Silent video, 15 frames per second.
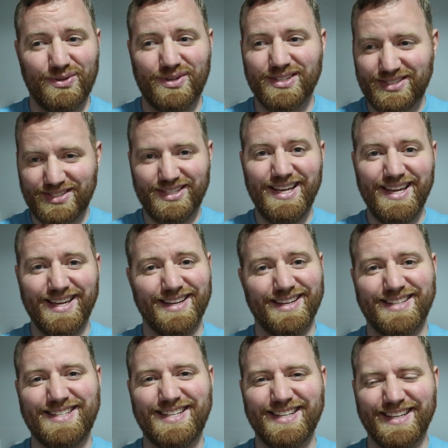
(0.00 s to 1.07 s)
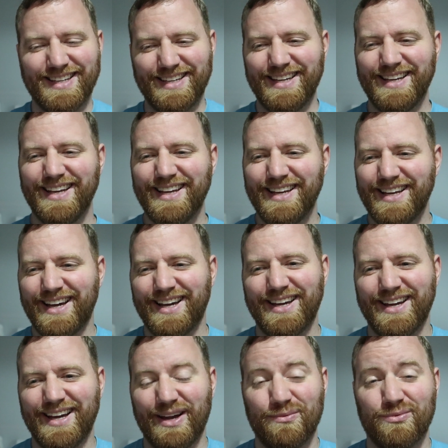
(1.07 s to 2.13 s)
can see.
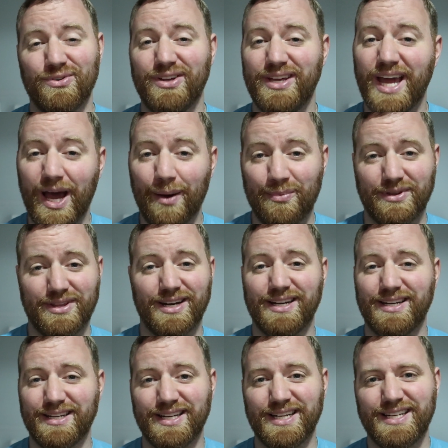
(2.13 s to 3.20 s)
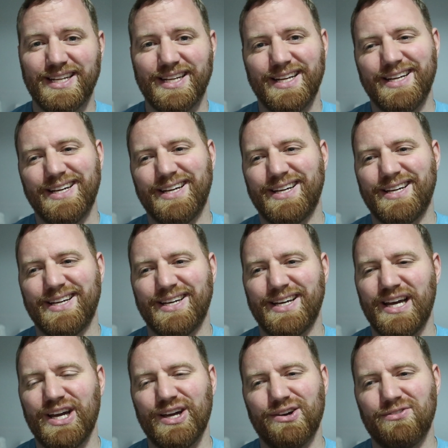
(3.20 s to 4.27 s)
I'm really happy that I did it.
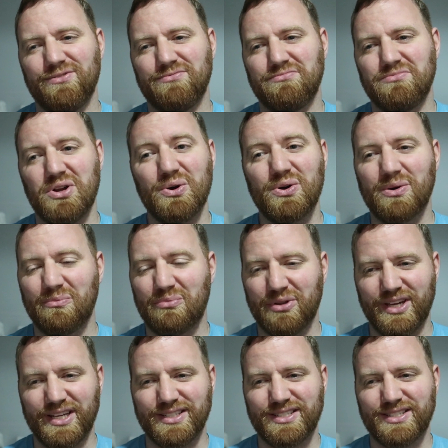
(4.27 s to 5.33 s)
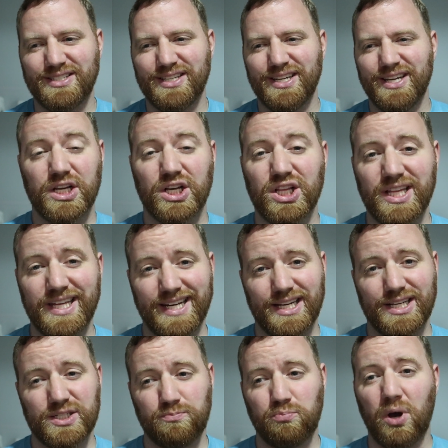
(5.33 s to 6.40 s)
I have no complaints. The
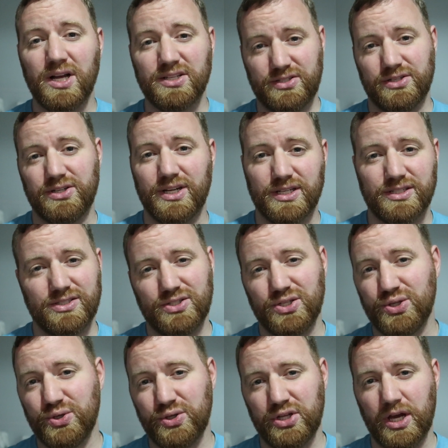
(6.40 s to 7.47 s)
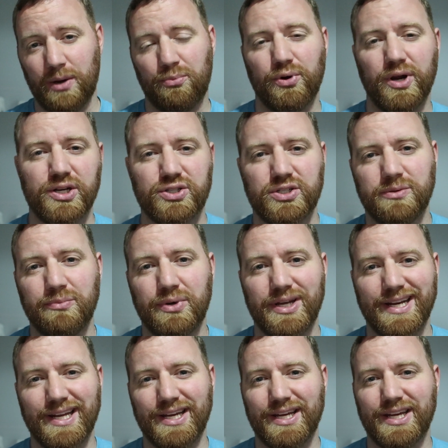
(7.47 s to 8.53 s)
clinic sponsored us to do the operation,
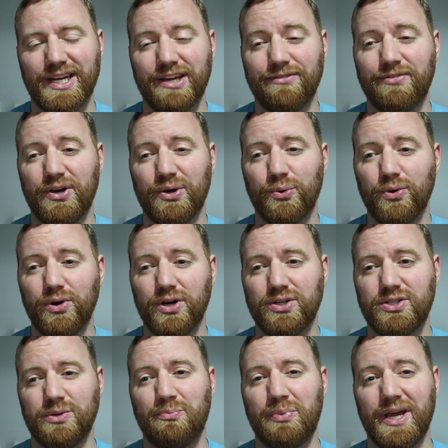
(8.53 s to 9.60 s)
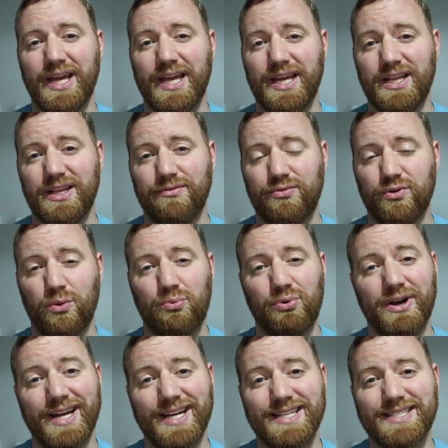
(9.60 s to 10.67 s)
but if I were to pay the full
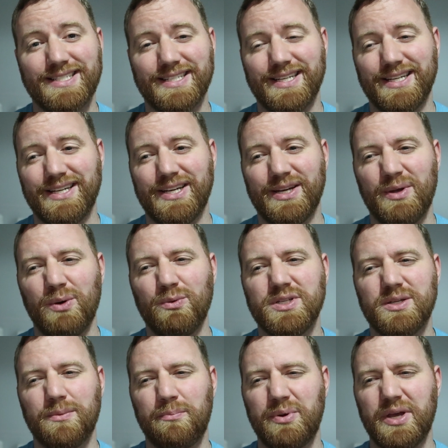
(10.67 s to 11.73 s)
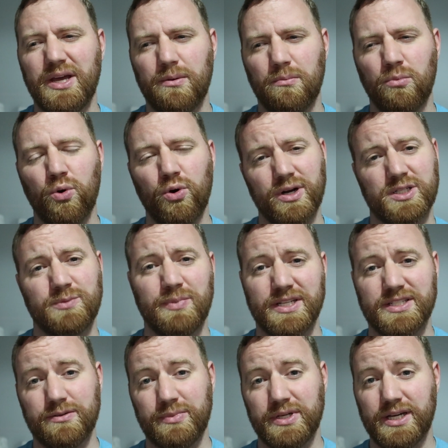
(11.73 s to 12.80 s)
price, it was a bit more
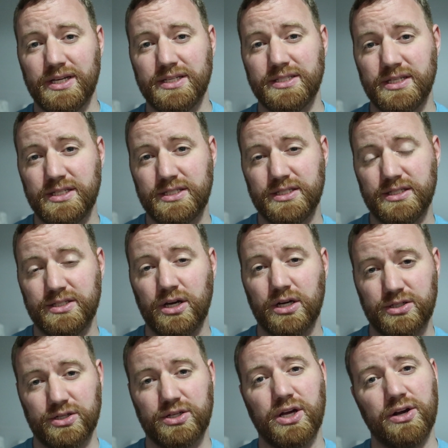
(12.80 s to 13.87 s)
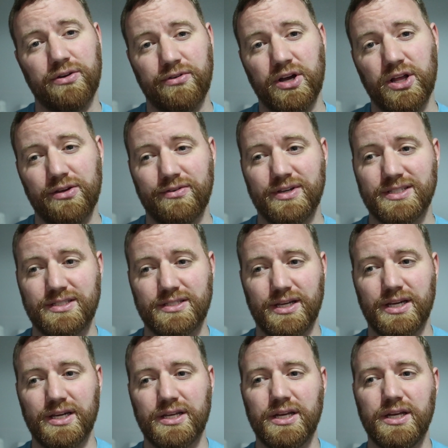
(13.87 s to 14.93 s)
expensive because this Dr. Konovalov is
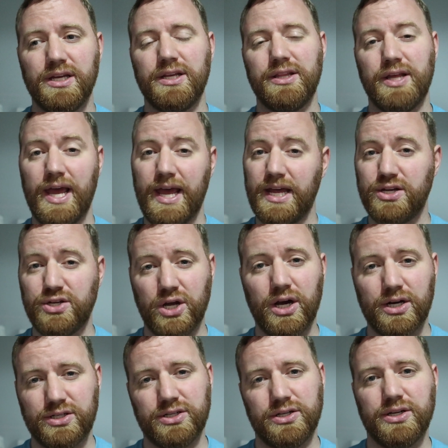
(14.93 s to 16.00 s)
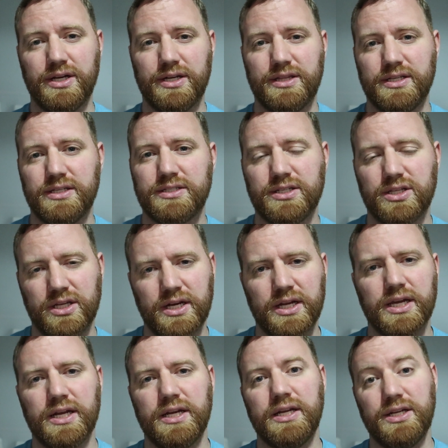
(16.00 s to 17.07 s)
like the head doctor at this
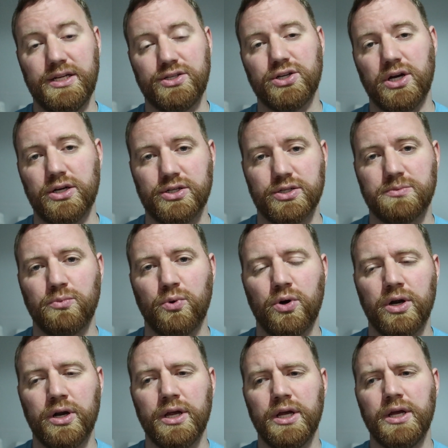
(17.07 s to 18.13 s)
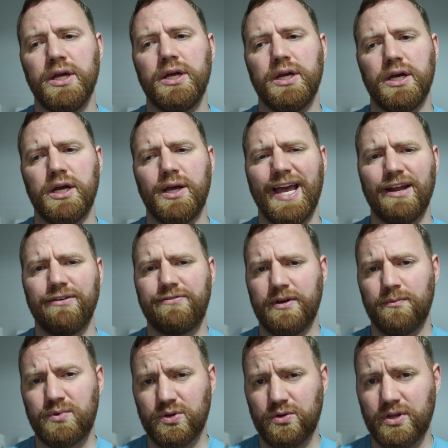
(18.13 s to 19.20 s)
clinic and he charges more, and
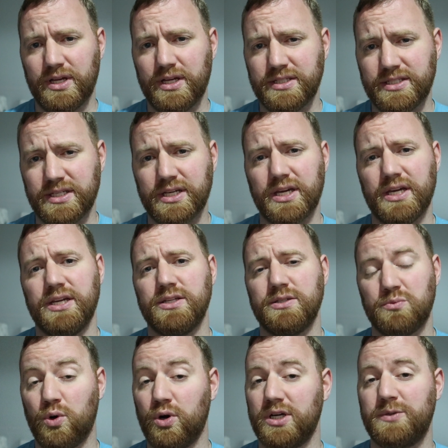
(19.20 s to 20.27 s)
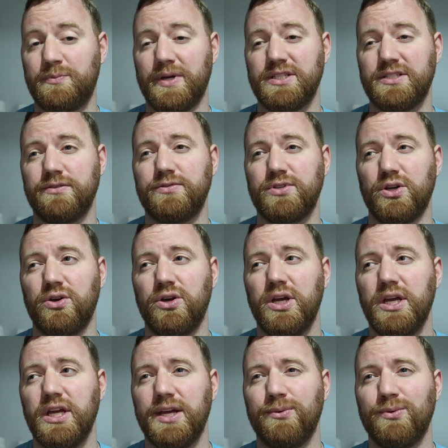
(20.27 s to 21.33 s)
Femto-LASIK is more expensive, so
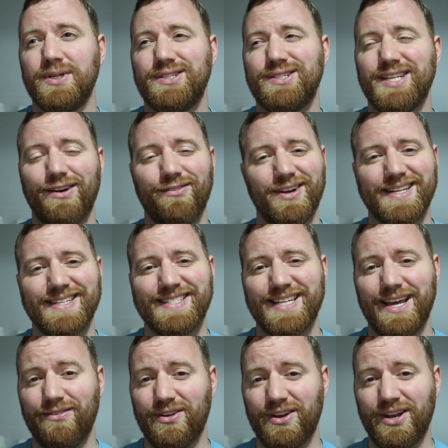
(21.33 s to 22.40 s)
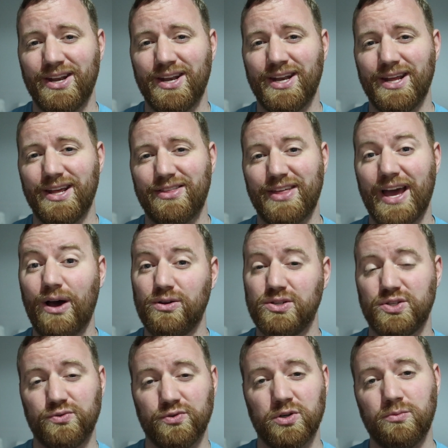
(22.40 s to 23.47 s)
it was
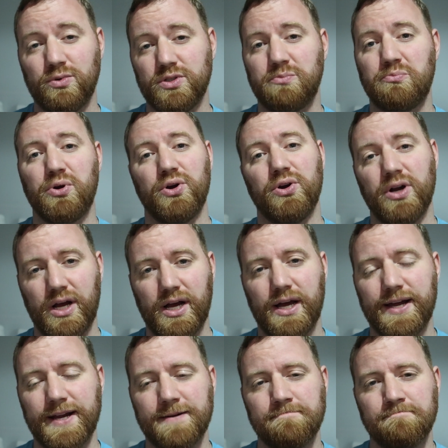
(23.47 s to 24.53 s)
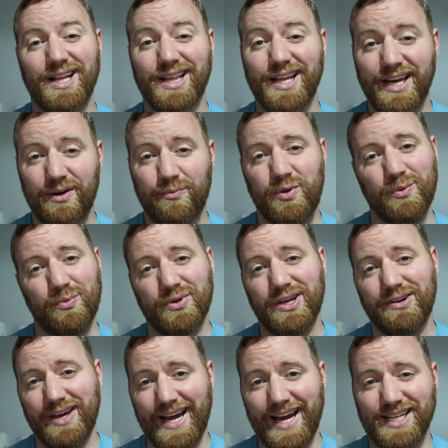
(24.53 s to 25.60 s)
77,000 rubles per eye. A lot of people
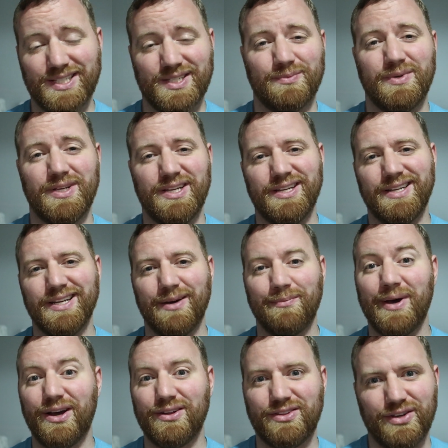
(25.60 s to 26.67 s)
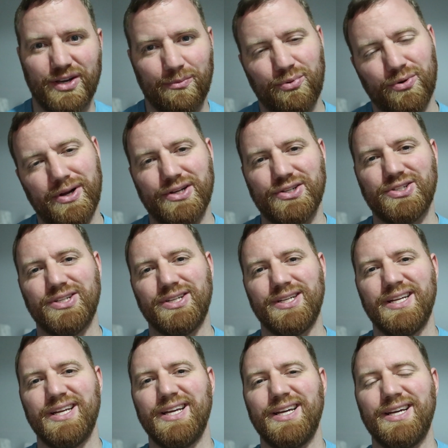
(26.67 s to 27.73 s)
have asked me about the
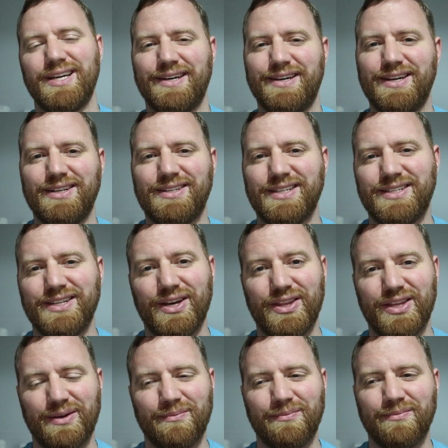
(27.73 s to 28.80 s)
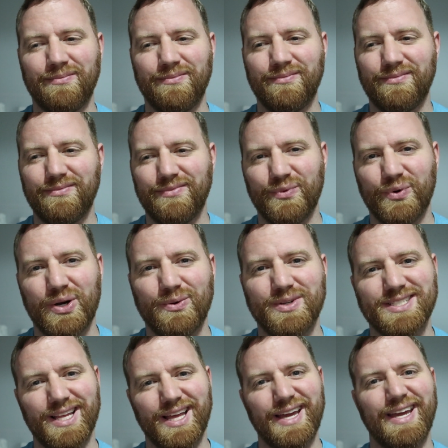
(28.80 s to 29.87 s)
operation, to tell them what it
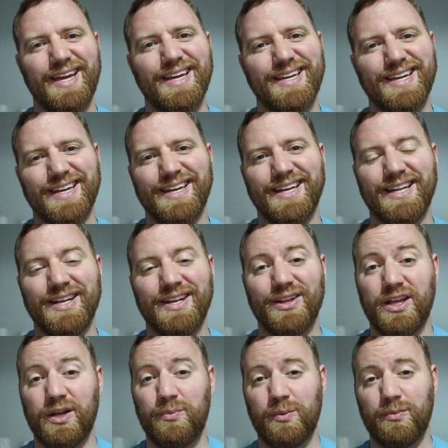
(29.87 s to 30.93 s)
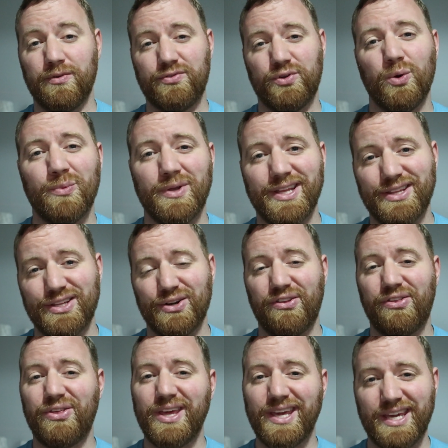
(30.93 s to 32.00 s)
was like, and a lot of people have told me that they're
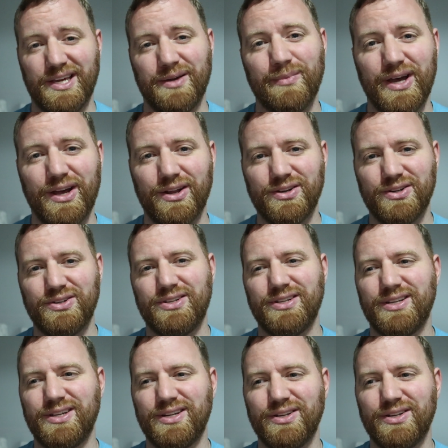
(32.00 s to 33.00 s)
thinking about